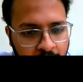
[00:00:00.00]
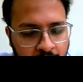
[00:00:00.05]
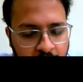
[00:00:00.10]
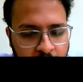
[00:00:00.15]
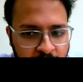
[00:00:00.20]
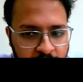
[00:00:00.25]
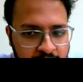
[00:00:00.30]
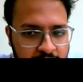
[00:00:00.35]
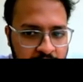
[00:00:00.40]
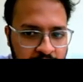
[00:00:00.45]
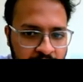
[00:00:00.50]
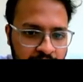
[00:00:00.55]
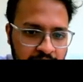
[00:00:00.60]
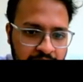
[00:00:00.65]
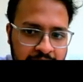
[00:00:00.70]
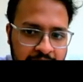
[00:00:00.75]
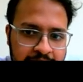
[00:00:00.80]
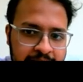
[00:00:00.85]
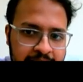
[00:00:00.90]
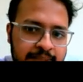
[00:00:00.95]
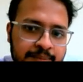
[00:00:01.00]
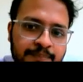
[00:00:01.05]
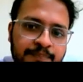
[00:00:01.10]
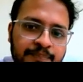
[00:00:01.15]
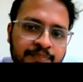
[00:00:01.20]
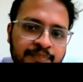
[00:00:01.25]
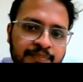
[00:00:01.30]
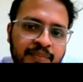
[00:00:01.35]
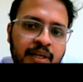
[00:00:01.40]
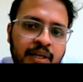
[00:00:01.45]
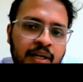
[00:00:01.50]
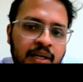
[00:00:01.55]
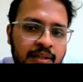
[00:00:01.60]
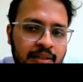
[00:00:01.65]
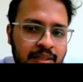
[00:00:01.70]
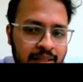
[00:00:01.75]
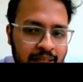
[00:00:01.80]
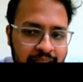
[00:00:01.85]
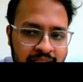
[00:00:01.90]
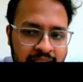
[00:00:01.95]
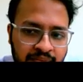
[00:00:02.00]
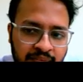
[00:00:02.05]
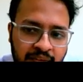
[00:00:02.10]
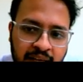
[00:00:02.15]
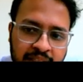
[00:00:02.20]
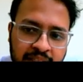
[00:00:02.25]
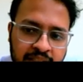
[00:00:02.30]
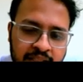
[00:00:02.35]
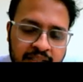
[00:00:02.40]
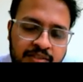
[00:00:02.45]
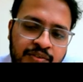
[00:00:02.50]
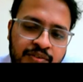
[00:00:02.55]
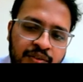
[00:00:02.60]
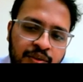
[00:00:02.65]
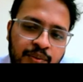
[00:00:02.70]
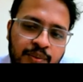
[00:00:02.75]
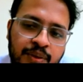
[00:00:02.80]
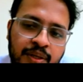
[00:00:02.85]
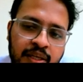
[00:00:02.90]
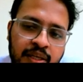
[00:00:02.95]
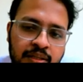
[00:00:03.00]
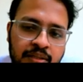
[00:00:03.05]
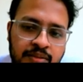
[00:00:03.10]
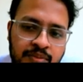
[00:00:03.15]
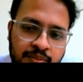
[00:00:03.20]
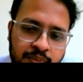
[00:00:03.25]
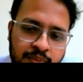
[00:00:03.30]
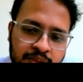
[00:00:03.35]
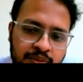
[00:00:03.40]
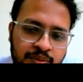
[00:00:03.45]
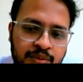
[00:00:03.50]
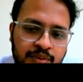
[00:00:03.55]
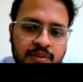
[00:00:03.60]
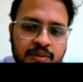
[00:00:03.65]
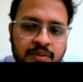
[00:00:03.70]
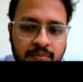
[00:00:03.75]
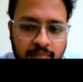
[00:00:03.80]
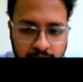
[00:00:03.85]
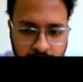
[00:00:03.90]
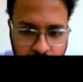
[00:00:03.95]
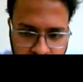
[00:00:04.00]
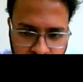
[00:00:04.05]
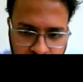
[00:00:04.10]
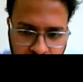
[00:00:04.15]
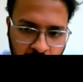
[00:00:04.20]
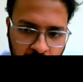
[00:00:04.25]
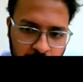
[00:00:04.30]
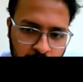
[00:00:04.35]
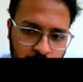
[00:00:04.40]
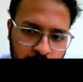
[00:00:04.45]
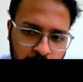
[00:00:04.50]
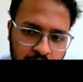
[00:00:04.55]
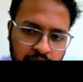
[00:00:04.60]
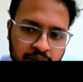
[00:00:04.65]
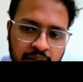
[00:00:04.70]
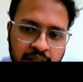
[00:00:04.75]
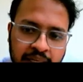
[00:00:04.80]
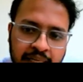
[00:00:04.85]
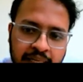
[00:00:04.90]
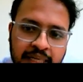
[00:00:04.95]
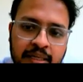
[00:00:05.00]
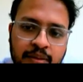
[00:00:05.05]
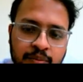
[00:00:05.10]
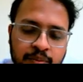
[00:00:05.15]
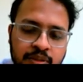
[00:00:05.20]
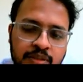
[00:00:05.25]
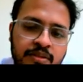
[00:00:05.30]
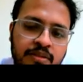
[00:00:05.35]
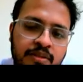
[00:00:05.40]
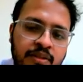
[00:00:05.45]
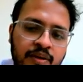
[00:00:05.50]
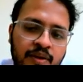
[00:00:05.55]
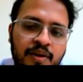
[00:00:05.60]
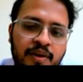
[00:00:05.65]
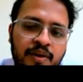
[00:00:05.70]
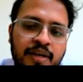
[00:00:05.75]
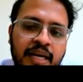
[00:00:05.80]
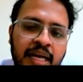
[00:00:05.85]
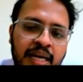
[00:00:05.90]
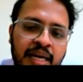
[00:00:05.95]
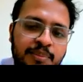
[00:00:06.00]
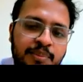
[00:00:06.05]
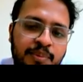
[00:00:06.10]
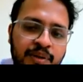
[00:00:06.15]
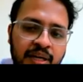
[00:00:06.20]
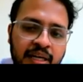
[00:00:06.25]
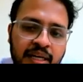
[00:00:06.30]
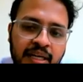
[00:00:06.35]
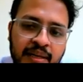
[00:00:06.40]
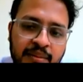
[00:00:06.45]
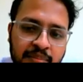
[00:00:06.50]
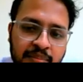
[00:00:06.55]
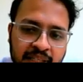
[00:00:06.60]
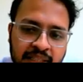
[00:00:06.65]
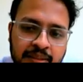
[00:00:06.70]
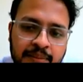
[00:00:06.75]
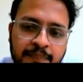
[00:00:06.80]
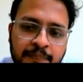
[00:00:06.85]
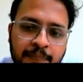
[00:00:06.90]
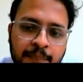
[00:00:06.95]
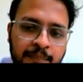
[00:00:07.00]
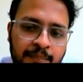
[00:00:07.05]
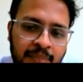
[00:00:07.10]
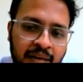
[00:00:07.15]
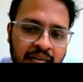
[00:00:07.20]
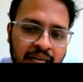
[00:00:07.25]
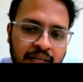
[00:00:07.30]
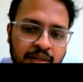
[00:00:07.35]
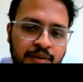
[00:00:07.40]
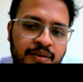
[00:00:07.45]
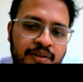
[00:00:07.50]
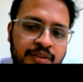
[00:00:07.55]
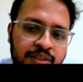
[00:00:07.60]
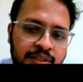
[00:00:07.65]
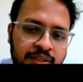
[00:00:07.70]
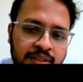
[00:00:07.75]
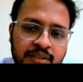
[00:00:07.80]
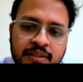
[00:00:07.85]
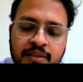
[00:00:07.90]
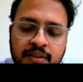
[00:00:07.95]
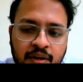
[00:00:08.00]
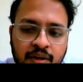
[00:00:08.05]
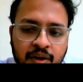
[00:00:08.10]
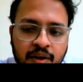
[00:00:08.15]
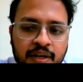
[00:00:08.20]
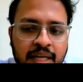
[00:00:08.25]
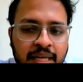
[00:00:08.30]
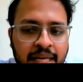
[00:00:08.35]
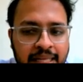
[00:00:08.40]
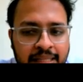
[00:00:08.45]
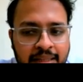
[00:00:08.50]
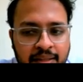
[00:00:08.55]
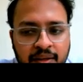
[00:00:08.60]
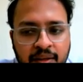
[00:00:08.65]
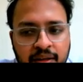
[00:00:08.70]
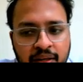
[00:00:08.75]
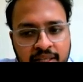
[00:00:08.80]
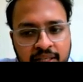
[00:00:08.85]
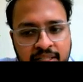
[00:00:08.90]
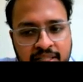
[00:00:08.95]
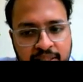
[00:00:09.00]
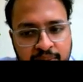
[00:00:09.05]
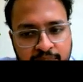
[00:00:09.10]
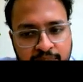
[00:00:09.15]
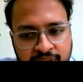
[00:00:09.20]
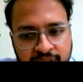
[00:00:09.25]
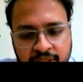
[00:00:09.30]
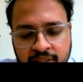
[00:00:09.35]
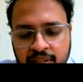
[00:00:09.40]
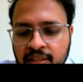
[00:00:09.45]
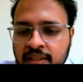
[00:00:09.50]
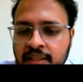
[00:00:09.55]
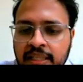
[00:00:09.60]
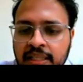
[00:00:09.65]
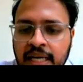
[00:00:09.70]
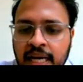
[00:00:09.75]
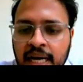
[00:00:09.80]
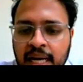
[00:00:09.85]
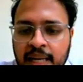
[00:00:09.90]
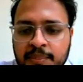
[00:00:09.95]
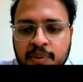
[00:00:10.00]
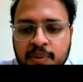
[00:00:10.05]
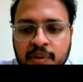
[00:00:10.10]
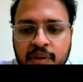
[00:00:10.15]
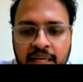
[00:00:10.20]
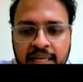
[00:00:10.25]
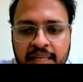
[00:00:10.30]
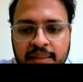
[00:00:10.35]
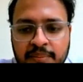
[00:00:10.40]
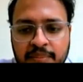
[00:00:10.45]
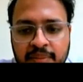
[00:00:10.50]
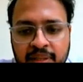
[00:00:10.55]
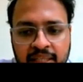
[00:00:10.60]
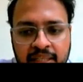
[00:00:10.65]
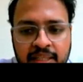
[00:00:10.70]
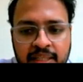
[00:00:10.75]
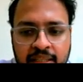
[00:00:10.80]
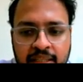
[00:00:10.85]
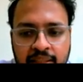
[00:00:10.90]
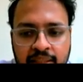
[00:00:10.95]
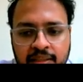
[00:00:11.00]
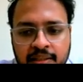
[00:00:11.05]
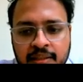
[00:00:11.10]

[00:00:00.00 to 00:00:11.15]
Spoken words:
and muscle weakness. The risk factors for ODS, which I wanted to highlight, was chronic hyponatremia, malnutrition, chronic ethanol consumption, hypokalemia,